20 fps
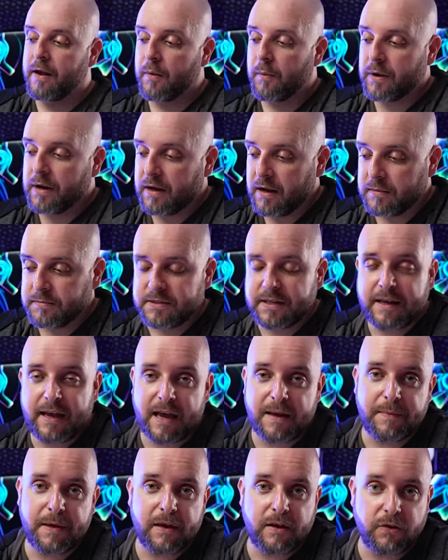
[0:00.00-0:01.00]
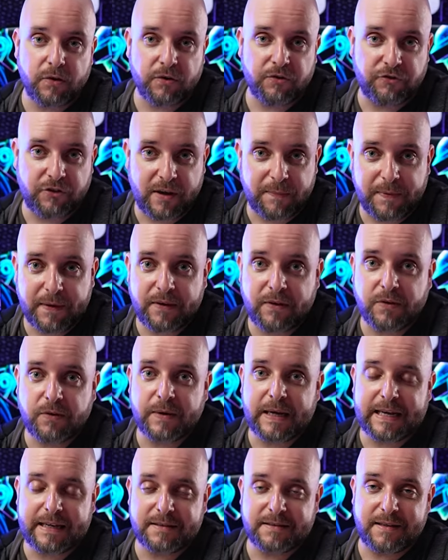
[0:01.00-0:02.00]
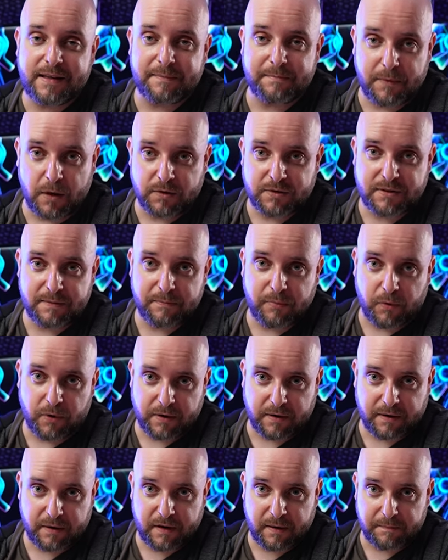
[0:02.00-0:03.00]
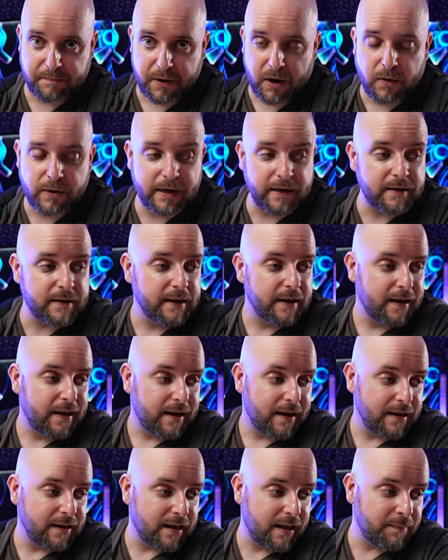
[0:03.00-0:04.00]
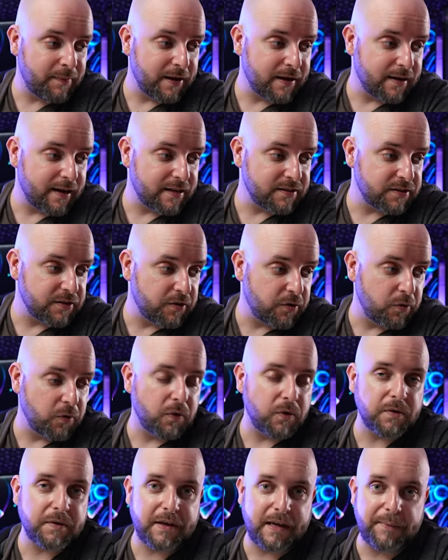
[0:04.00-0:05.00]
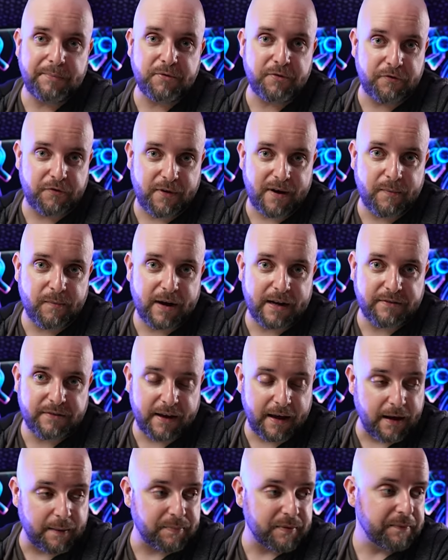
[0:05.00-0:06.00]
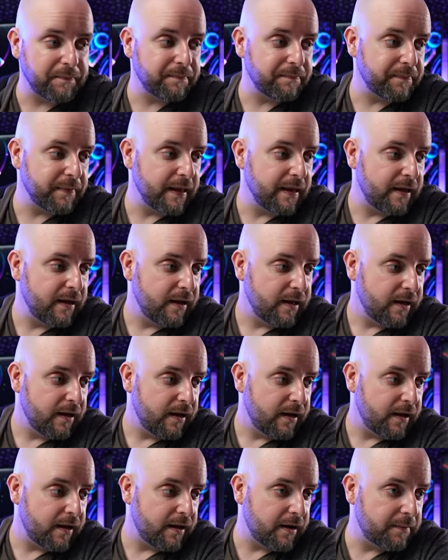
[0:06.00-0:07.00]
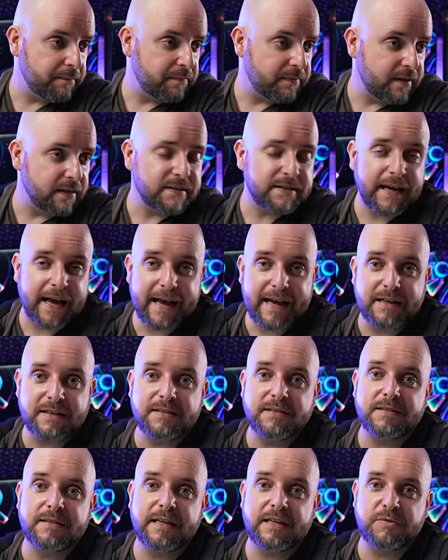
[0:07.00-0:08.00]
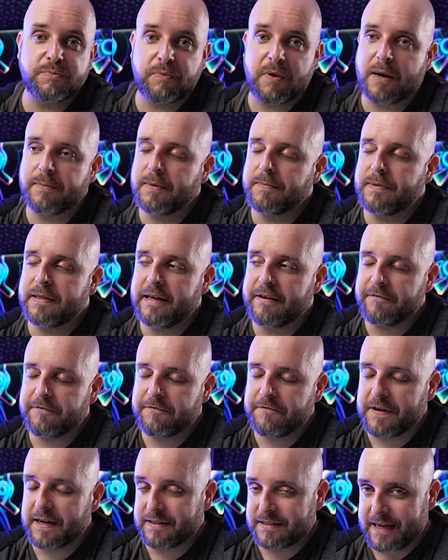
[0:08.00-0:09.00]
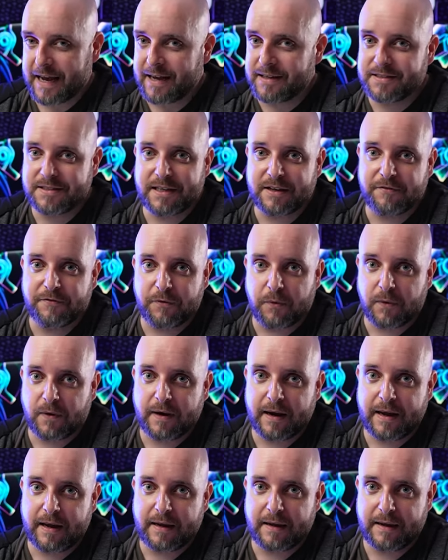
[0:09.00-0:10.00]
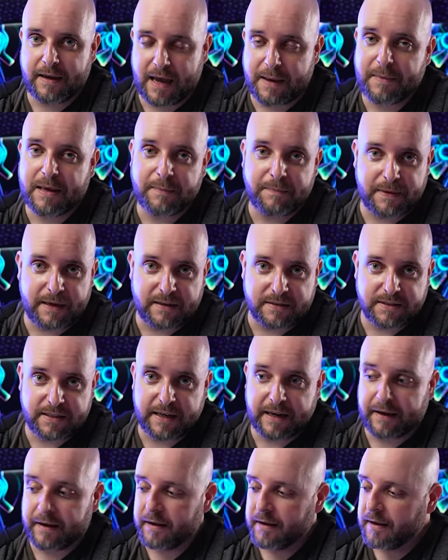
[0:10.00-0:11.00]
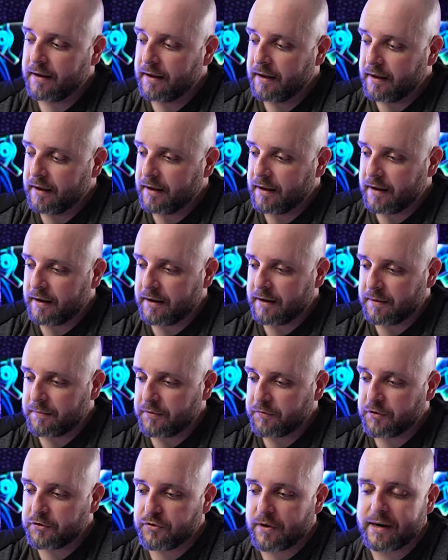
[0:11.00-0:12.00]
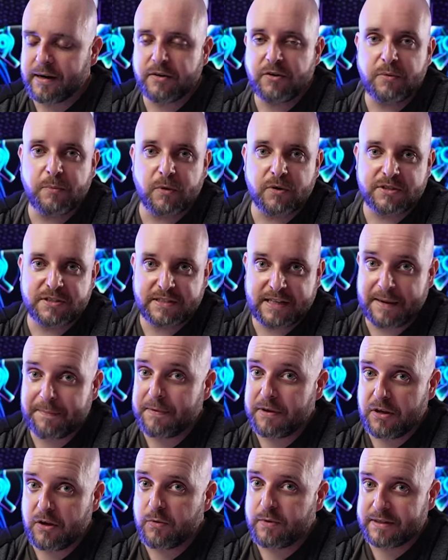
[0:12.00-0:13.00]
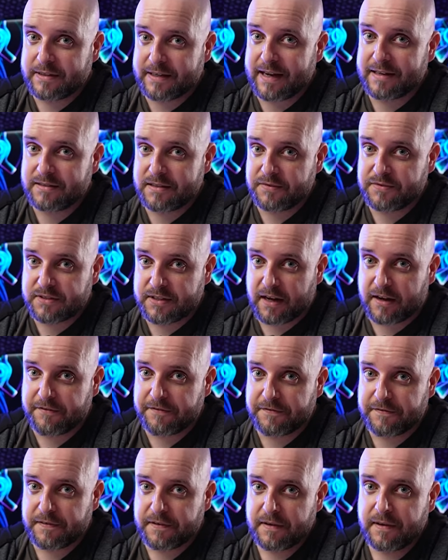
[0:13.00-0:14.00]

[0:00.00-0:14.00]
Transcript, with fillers: When it comes to gaming, your GPU is the most important component, and keeping it nice and cool keeps your frame rates up. Um, this case is probably fantastic for a gaming PC. Um, if you're trying to do more CPU intensive stuff,